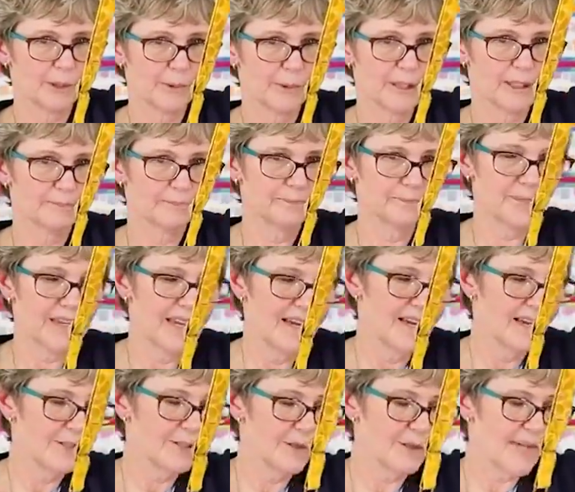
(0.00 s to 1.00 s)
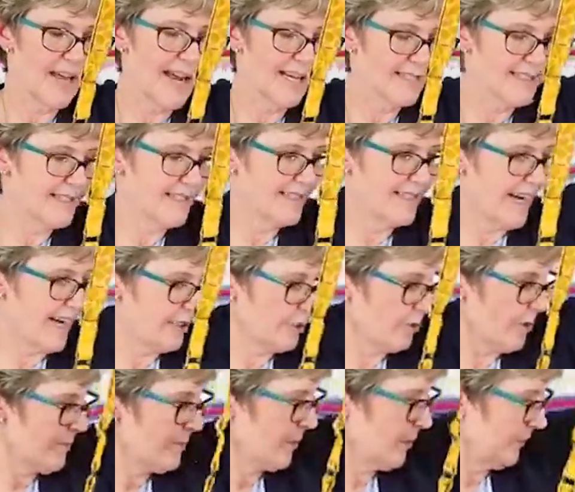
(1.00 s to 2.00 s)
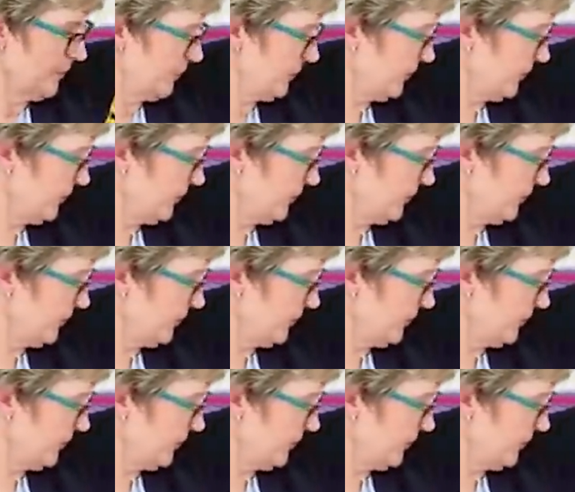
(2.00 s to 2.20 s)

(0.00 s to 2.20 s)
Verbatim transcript: one. So that's Day Tripper.